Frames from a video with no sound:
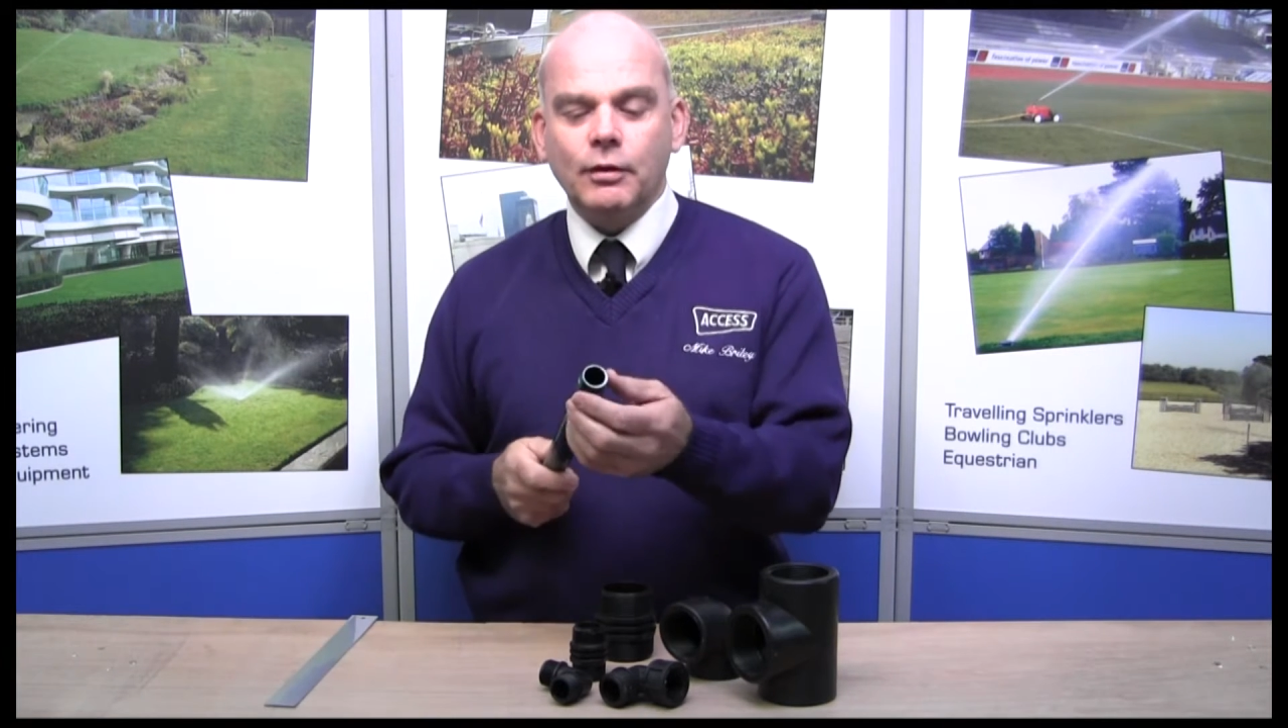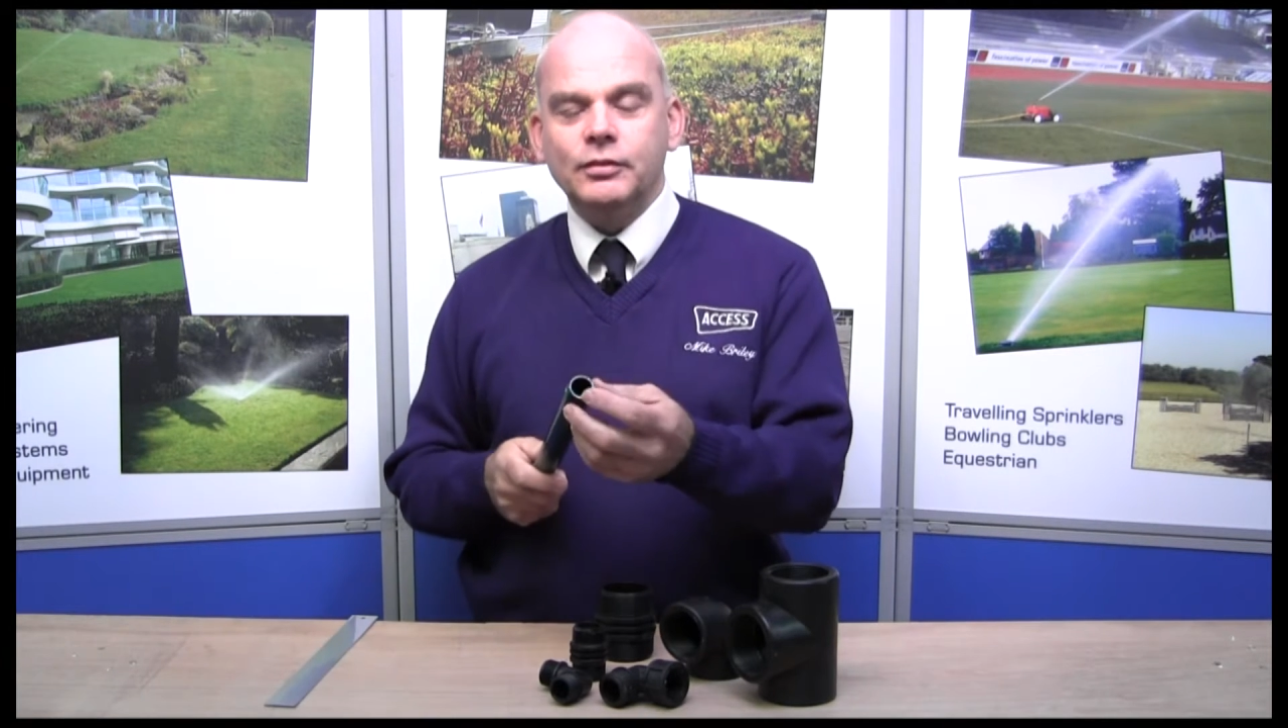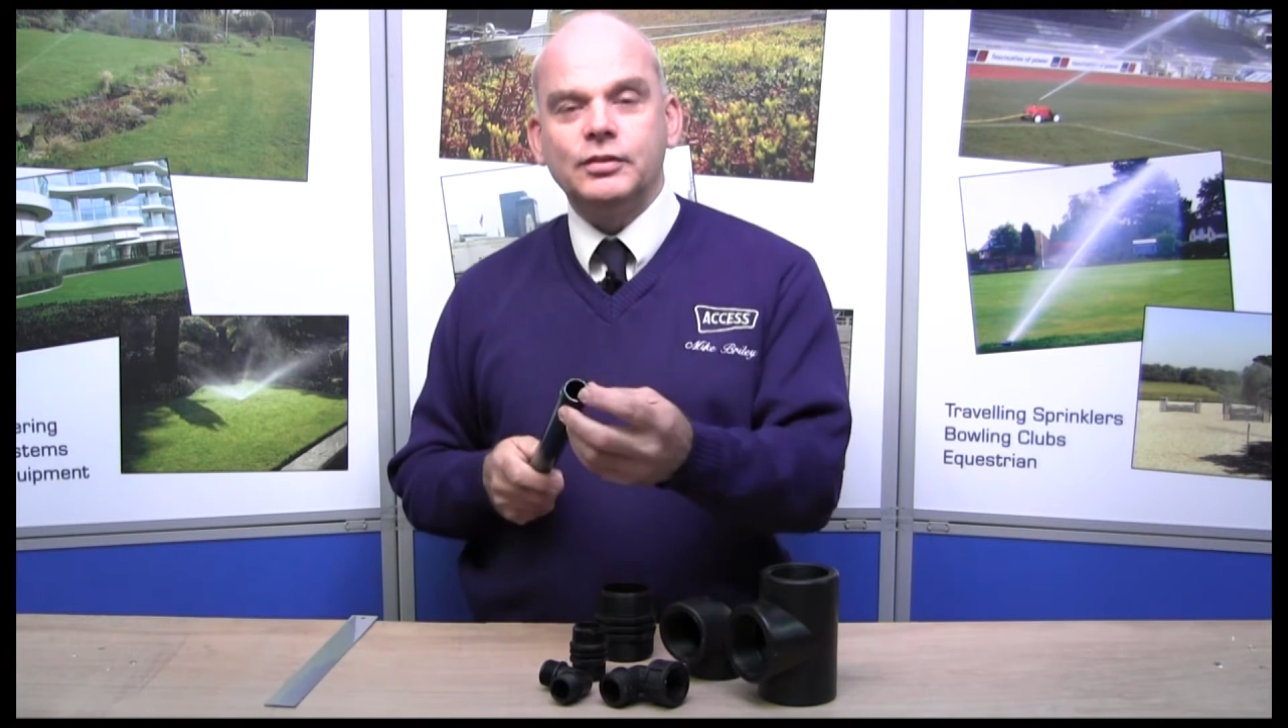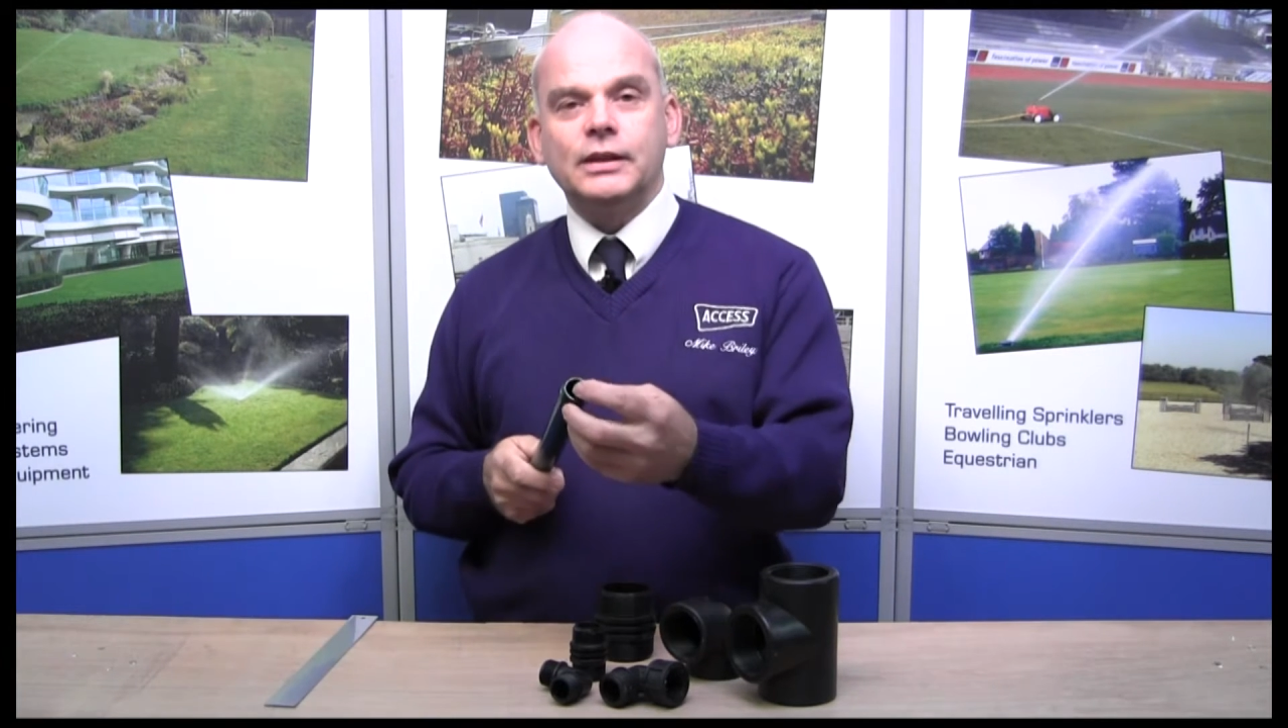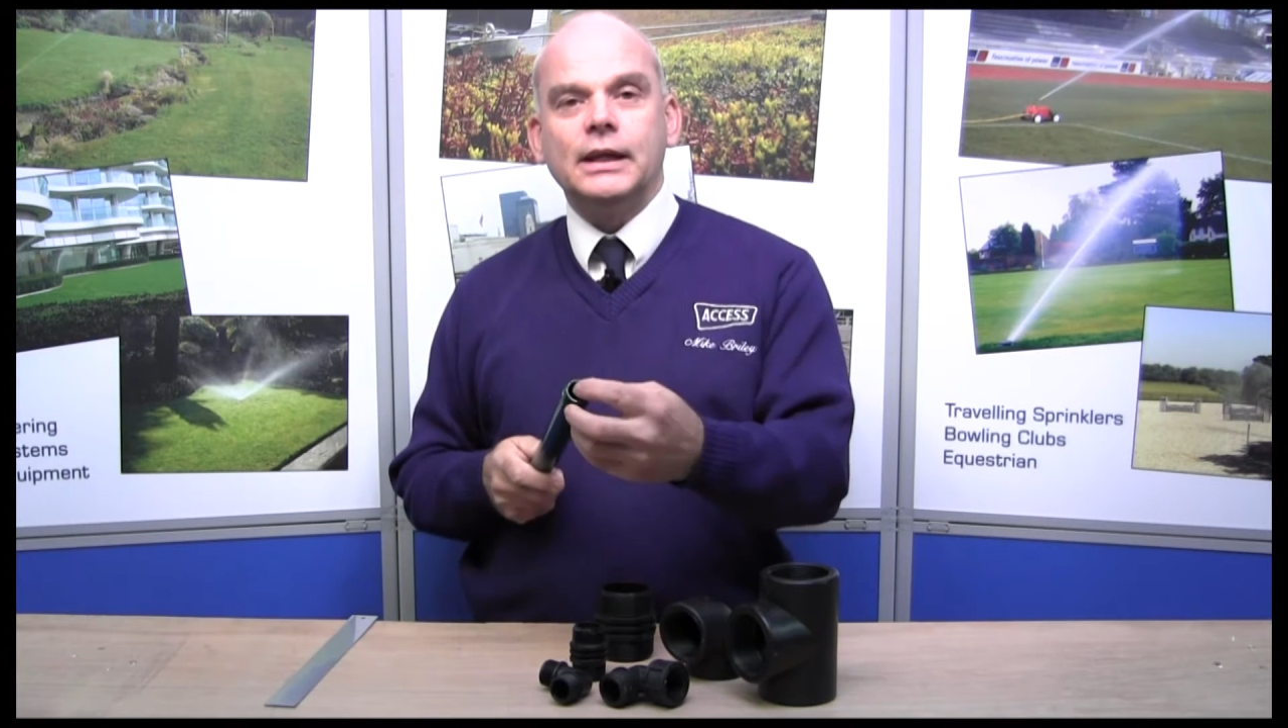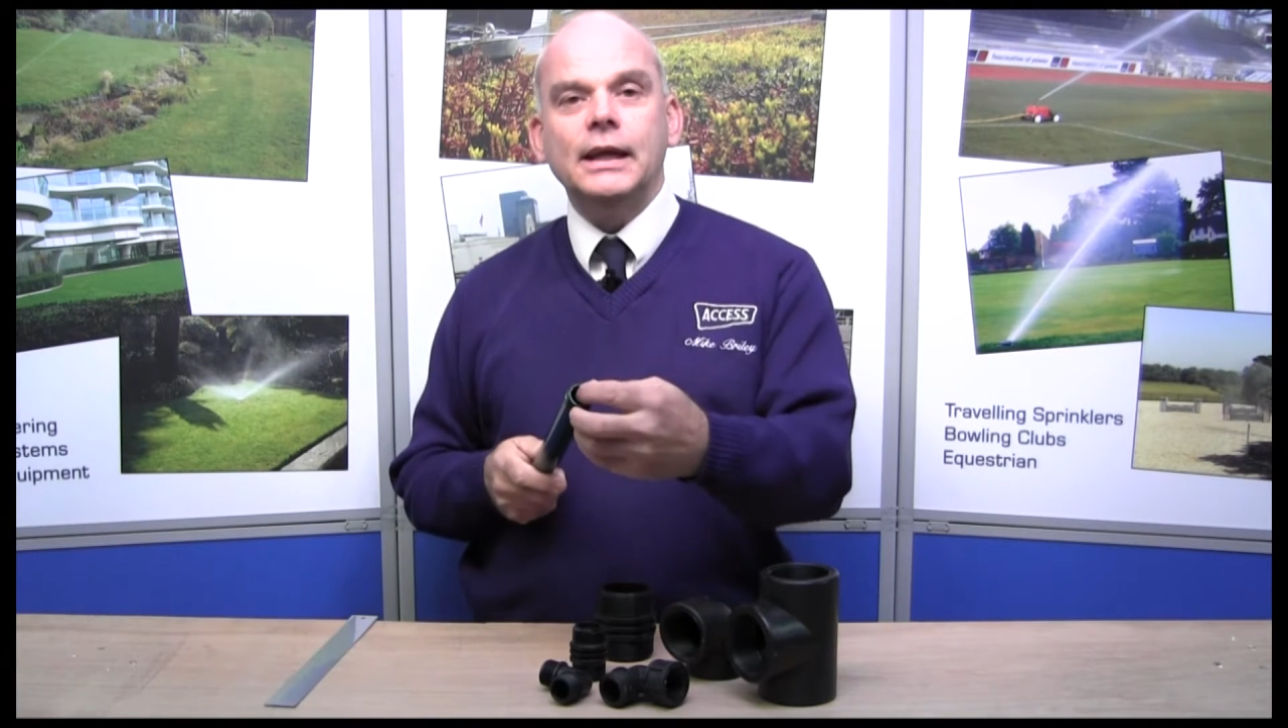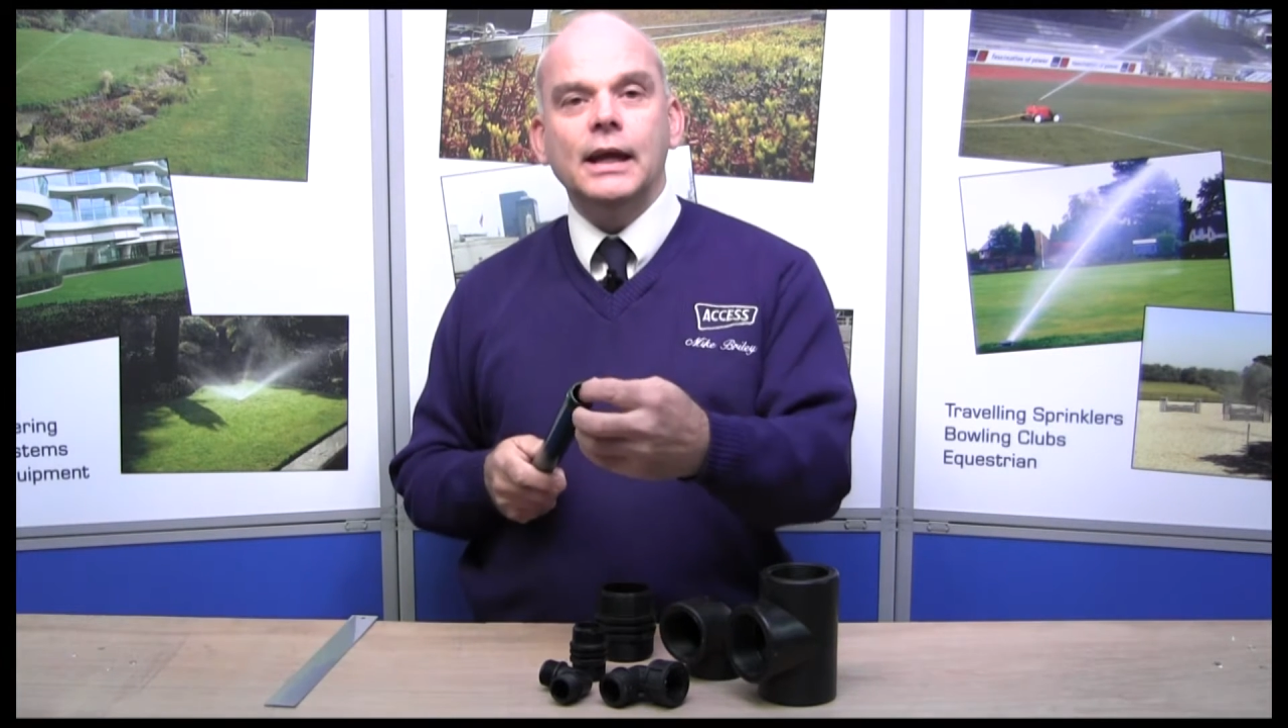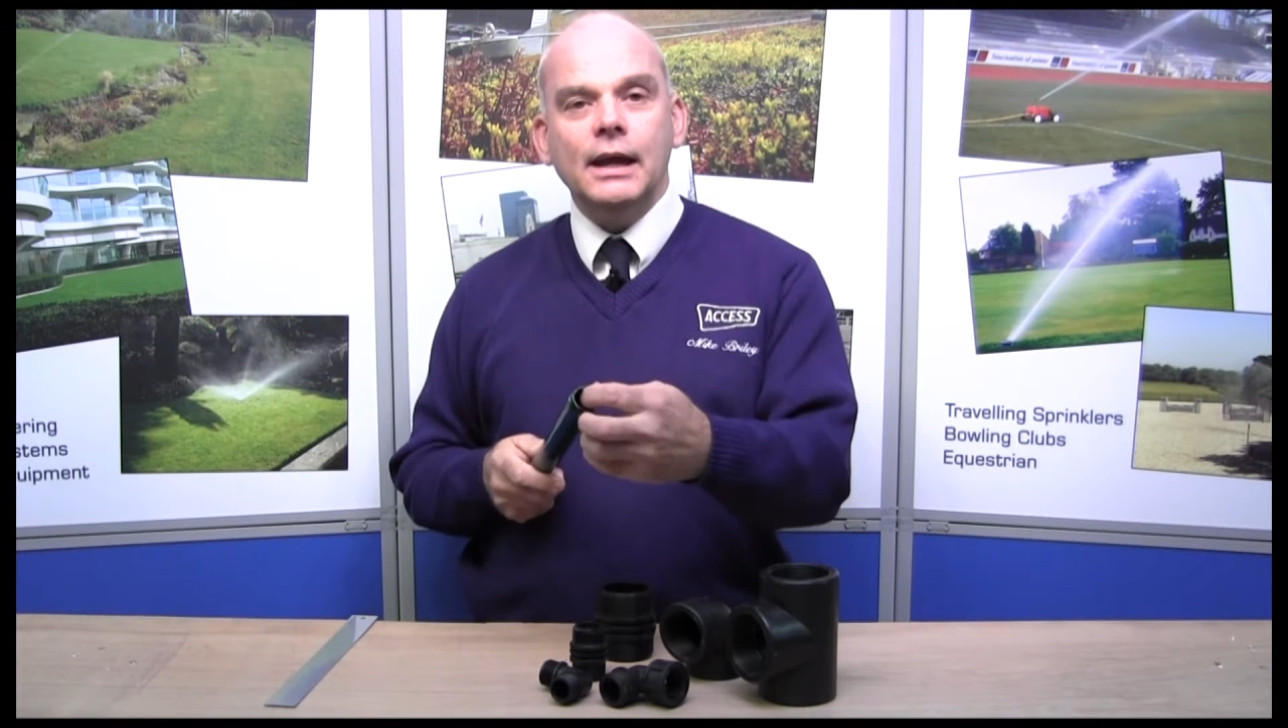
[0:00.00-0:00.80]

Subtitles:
obviously